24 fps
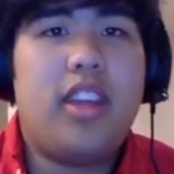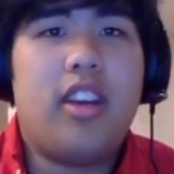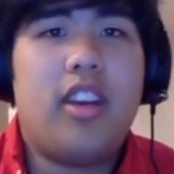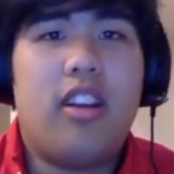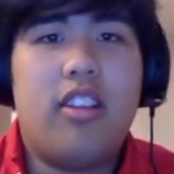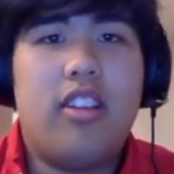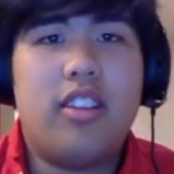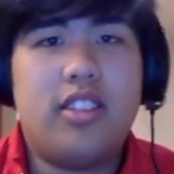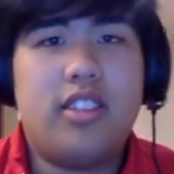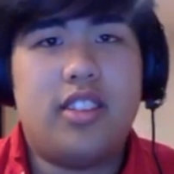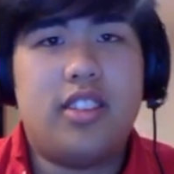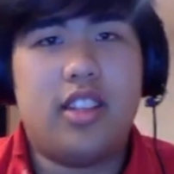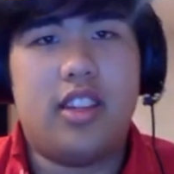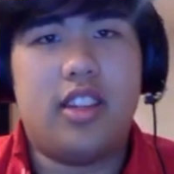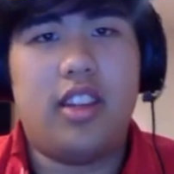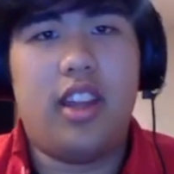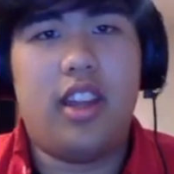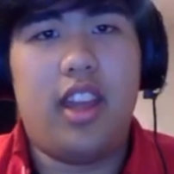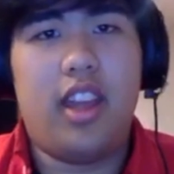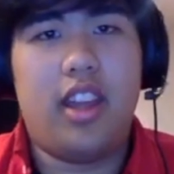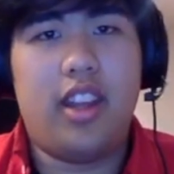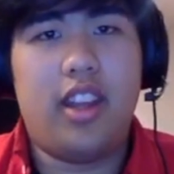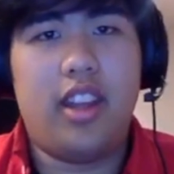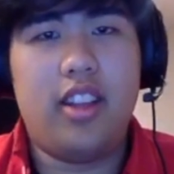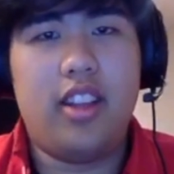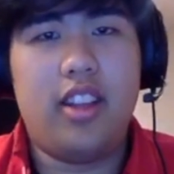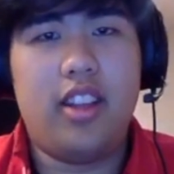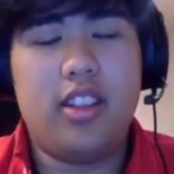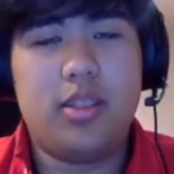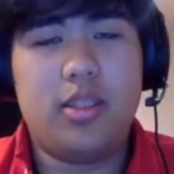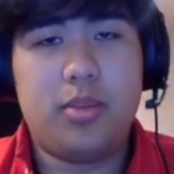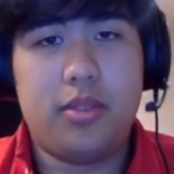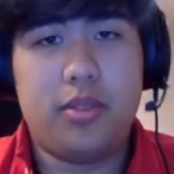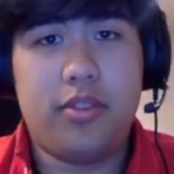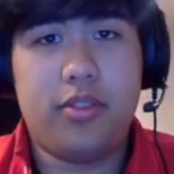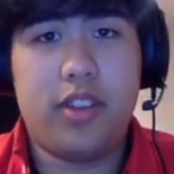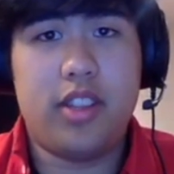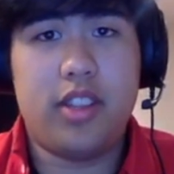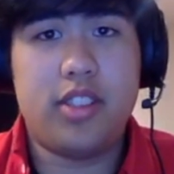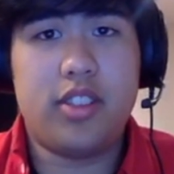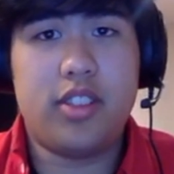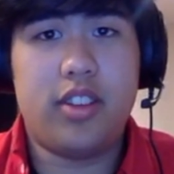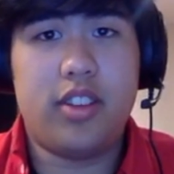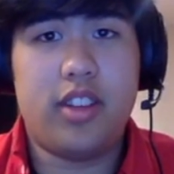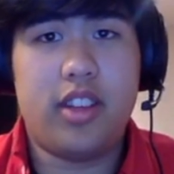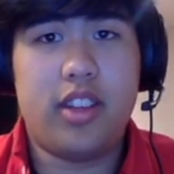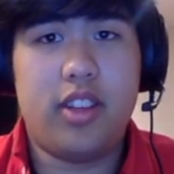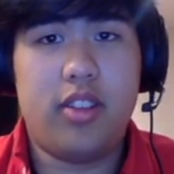Collington, an English professor
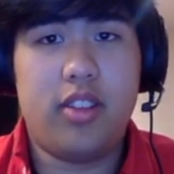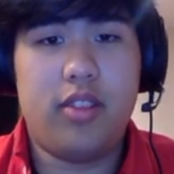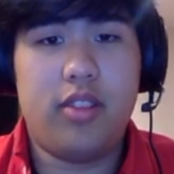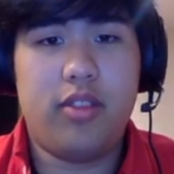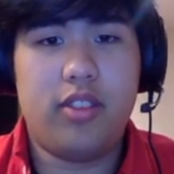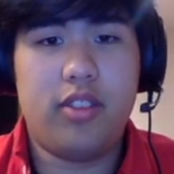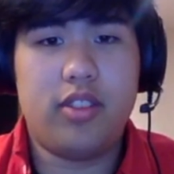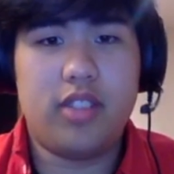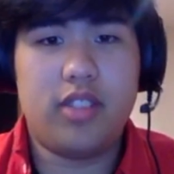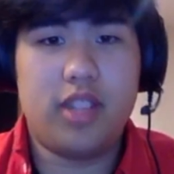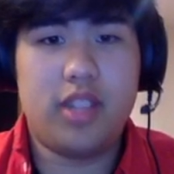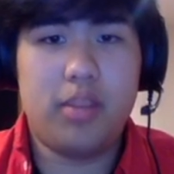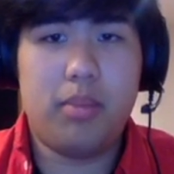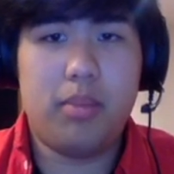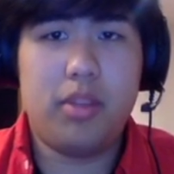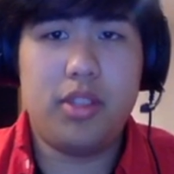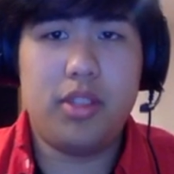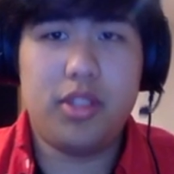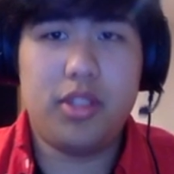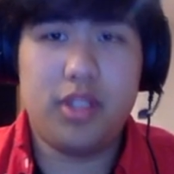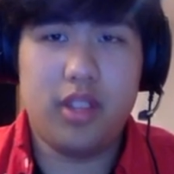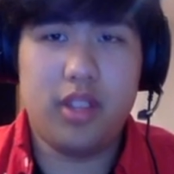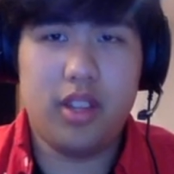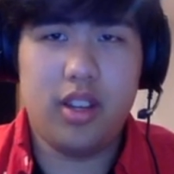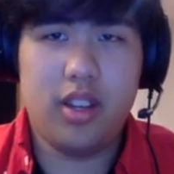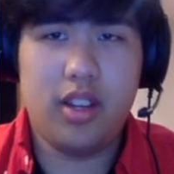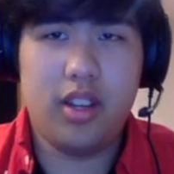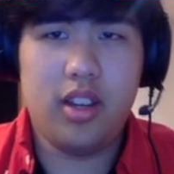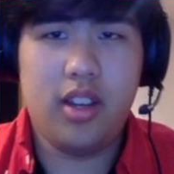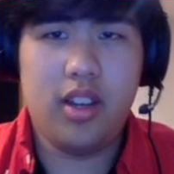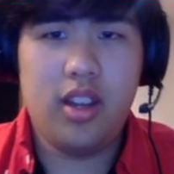at the University of Michigan,